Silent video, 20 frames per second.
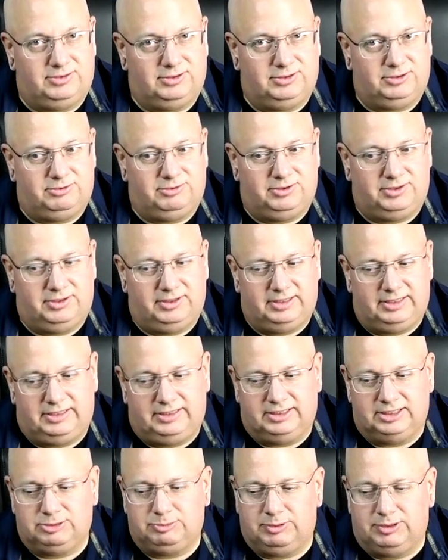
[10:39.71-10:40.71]
and they're very
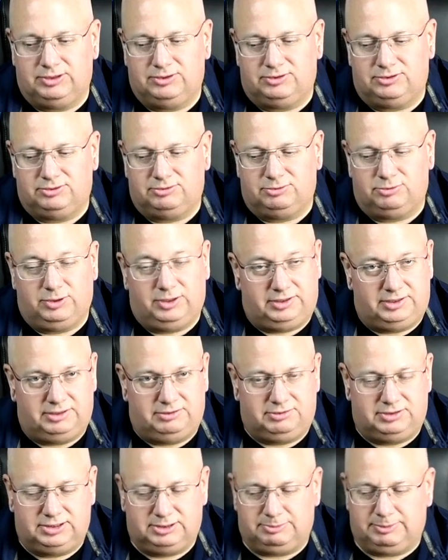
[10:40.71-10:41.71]
inexpensive,
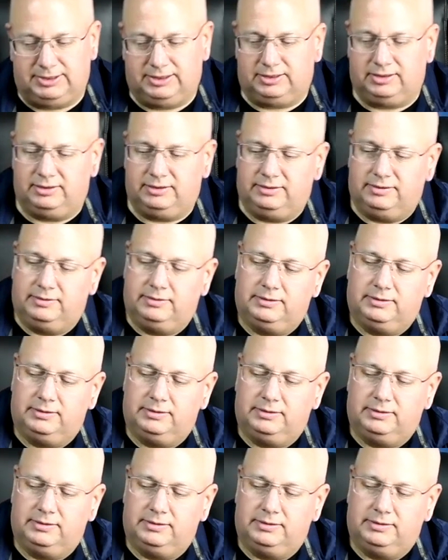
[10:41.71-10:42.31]
relatively speaking.